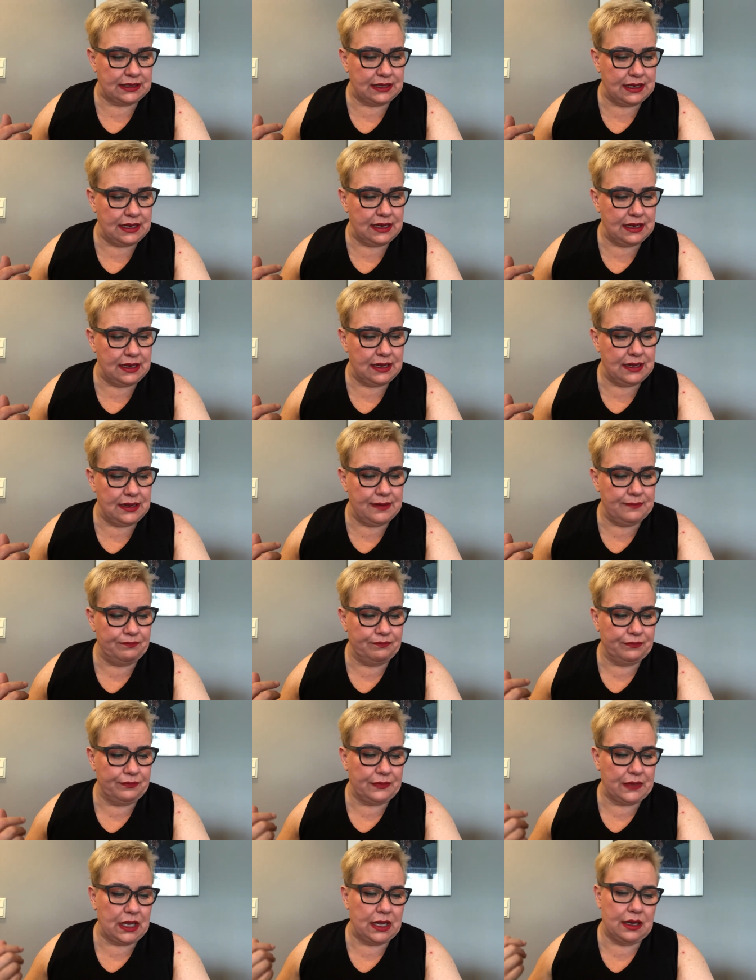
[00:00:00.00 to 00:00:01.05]

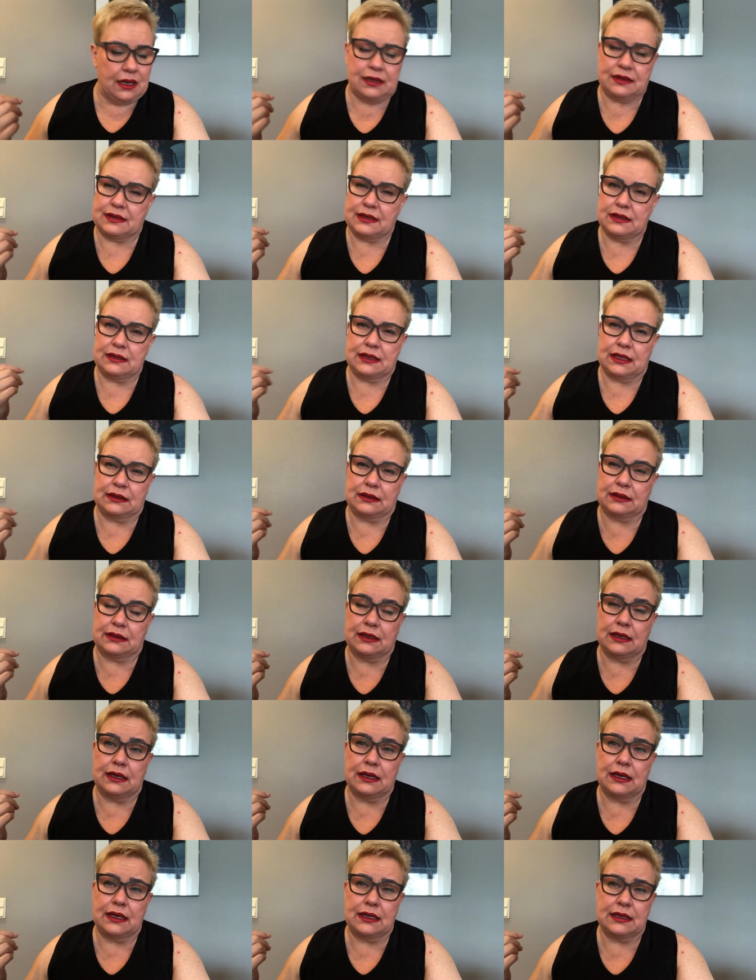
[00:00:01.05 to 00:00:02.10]
I think
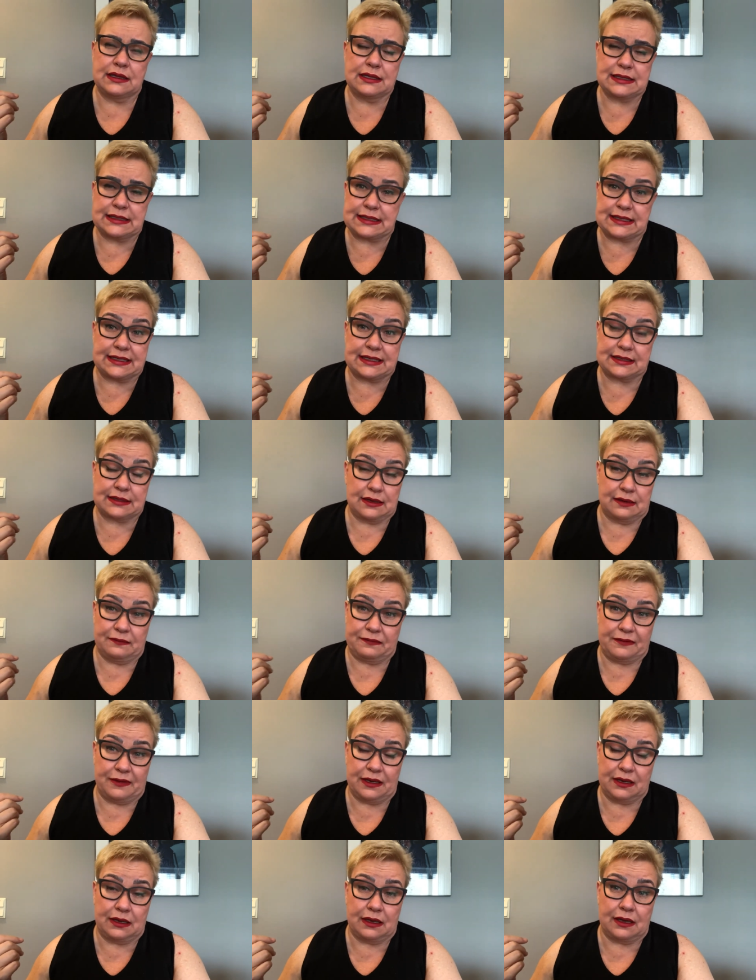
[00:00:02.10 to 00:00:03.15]
that this is
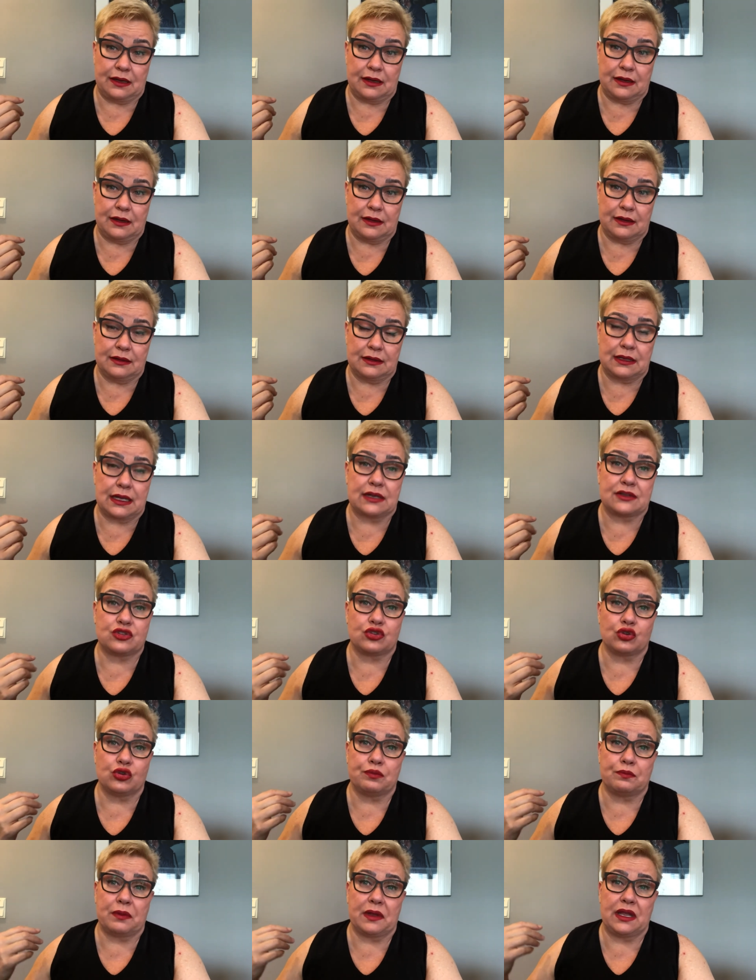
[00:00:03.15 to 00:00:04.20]
something that
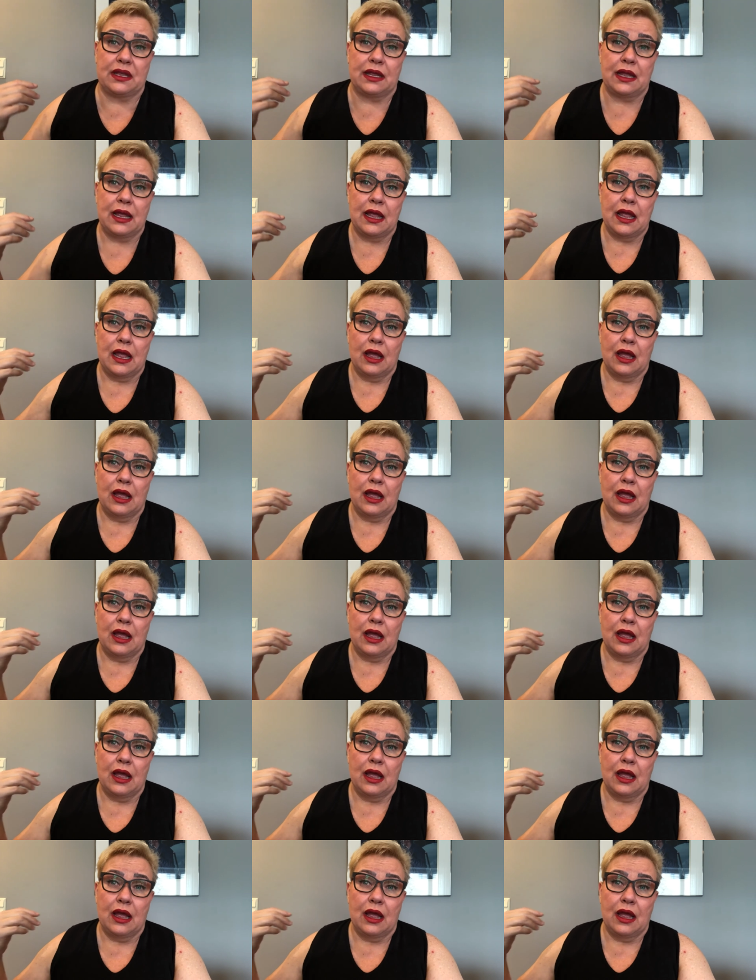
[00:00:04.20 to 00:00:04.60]
should be